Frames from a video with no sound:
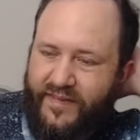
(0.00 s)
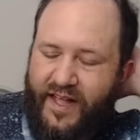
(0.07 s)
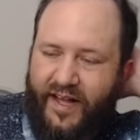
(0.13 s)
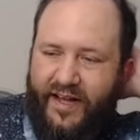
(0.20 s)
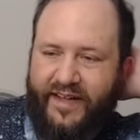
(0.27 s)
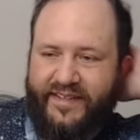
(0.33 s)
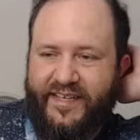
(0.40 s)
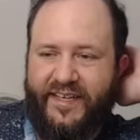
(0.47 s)

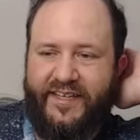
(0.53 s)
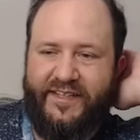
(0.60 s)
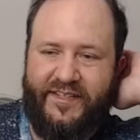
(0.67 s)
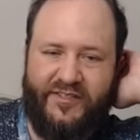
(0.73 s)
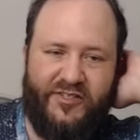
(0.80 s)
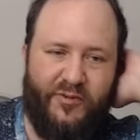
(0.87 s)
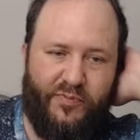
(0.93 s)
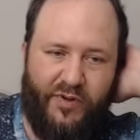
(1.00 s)
I'll tell you
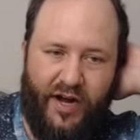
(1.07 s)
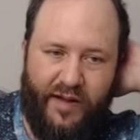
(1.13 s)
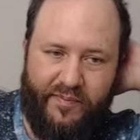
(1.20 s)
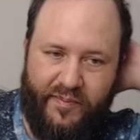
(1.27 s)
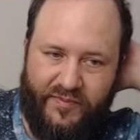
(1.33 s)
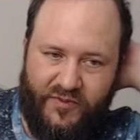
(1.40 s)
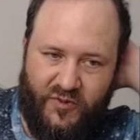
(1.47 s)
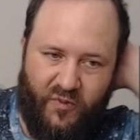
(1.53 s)
the two
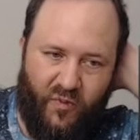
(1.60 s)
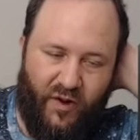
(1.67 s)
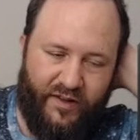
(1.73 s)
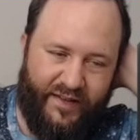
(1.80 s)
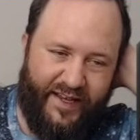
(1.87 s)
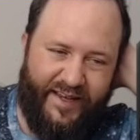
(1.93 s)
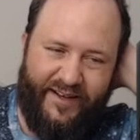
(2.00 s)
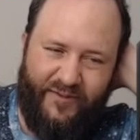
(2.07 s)
problems with
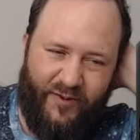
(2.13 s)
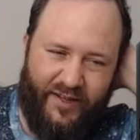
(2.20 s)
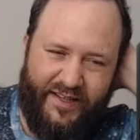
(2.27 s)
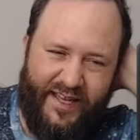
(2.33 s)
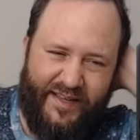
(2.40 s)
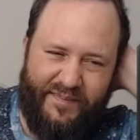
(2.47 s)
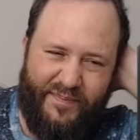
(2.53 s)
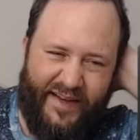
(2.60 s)
Wall-Knight.
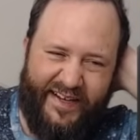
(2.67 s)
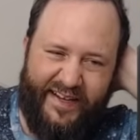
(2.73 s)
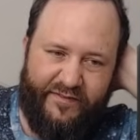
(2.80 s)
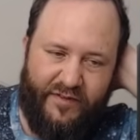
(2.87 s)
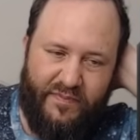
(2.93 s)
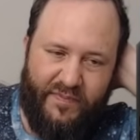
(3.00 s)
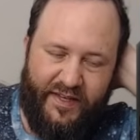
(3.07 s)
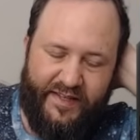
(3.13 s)
Wall-Knight might
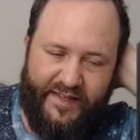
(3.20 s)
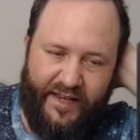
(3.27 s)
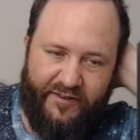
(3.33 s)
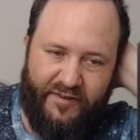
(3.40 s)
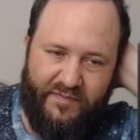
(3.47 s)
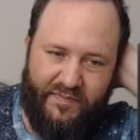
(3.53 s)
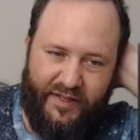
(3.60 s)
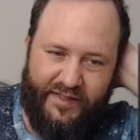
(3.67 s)
even be
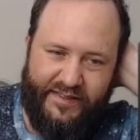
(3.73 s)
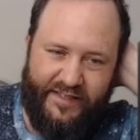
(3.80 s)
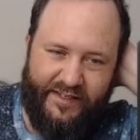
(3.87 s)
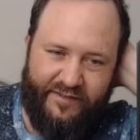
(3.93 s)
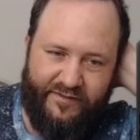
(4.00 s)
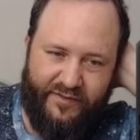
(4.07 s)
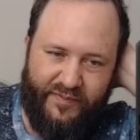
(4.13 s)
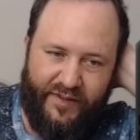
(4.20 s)
down in B
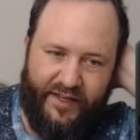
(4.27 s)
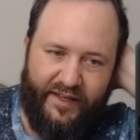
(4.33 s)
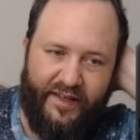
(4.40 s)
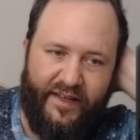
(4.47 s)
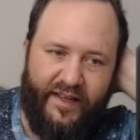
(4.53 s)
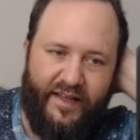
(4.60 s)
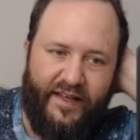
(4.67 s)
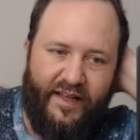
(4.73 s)
tier for me.
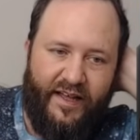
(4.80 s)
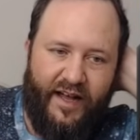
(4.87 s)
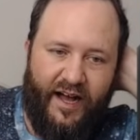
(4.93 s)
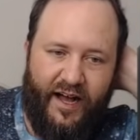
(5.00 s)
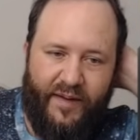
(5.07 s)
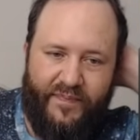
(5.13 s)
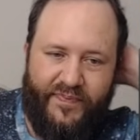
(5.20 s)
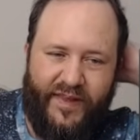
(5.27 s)

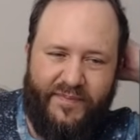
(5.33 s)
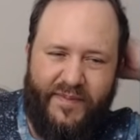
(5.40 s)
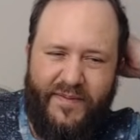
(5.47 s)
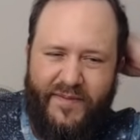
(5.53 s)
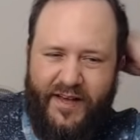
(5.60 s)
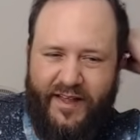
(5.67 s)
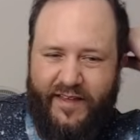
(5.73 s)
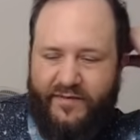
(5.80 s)
Um,
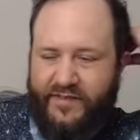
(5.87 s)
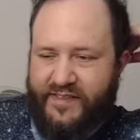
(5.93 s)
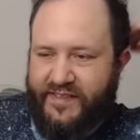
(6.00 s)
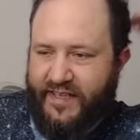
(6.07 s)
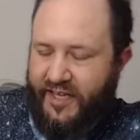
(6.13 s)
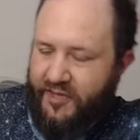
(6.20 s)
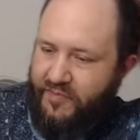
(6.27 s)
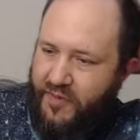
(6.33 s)
maybe I'll even
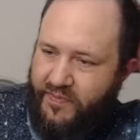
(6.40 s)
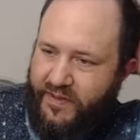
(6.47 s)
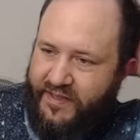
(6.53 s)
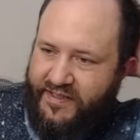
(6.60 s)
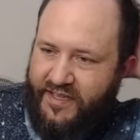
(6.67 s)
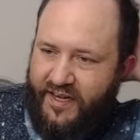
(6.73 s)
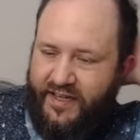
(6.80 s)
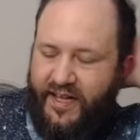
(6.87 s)
stick him in B
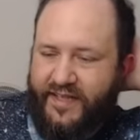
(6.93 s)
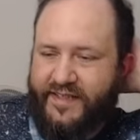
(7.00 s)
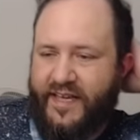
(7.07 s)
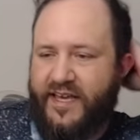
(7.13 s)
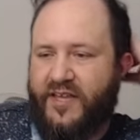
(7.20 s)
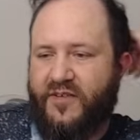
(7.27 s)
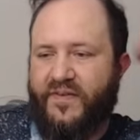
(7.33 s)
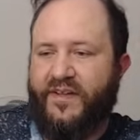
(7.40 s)
tier. I'll
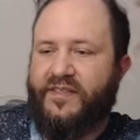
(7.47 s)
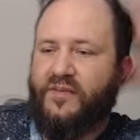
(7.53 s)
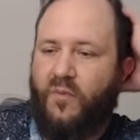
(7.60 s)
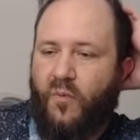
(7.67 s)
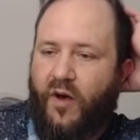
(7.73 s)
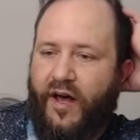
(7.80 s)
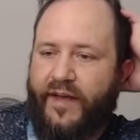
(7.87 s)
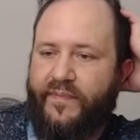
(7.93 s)
tell you the
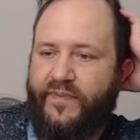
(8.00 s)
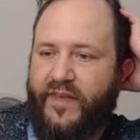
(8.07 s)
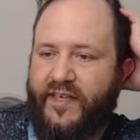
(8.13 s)
reason why.